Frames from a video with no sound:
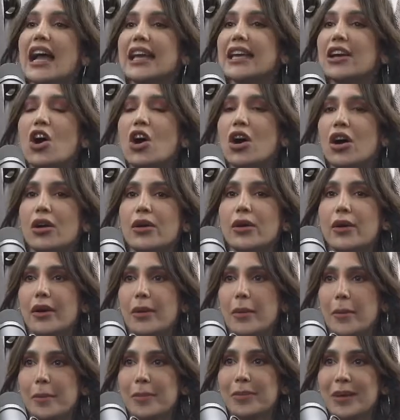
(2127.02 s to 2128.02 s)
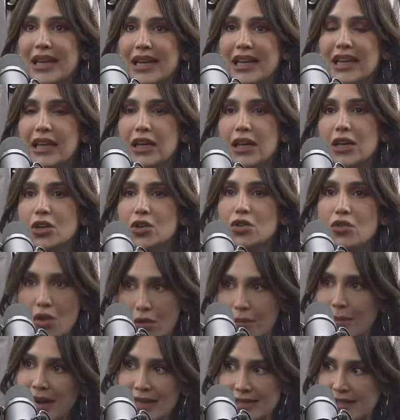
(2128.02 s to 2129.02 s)
I can't be
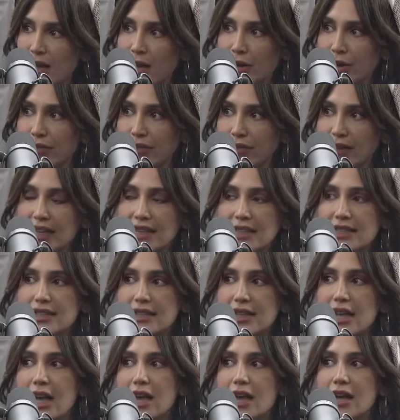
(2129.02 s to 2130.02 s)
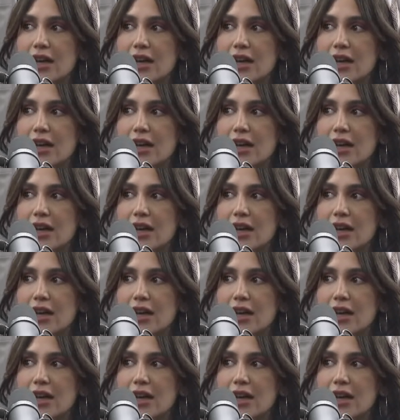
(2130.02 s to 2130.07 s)
not myself. It is,